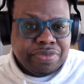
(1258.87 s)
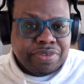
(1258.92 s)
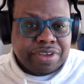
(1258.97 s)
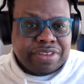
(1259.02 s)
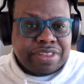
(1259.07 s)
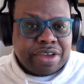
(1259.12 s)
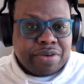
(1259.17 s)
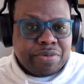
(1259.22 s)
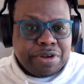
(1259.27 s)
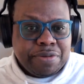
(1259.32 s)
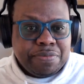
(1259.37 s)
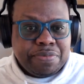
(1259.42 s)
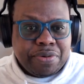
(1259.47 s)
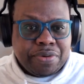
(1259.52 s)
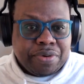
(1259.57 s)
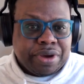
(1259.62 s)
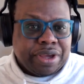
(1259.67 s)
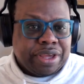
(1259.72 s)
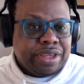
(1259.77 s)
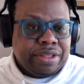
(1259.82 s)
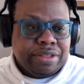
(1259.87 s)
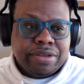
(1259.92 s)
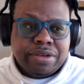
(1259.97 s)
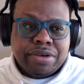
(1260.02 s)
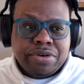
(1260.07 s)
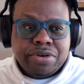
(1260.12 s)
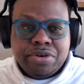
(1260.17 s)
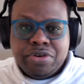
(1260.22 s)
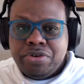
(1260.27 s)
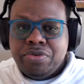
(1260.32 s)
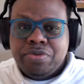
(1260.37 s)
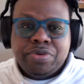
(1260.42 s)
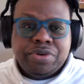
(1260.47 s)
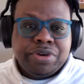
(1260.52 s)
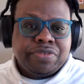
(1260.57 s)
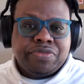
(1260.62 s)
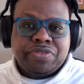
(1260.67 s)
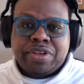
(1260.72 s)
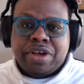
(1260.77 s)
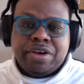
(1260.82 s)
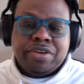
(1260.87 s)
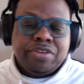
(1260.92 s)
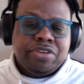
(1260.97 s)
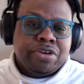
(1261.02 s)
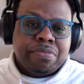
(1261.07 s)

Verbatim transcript: Because at one point, who would have thought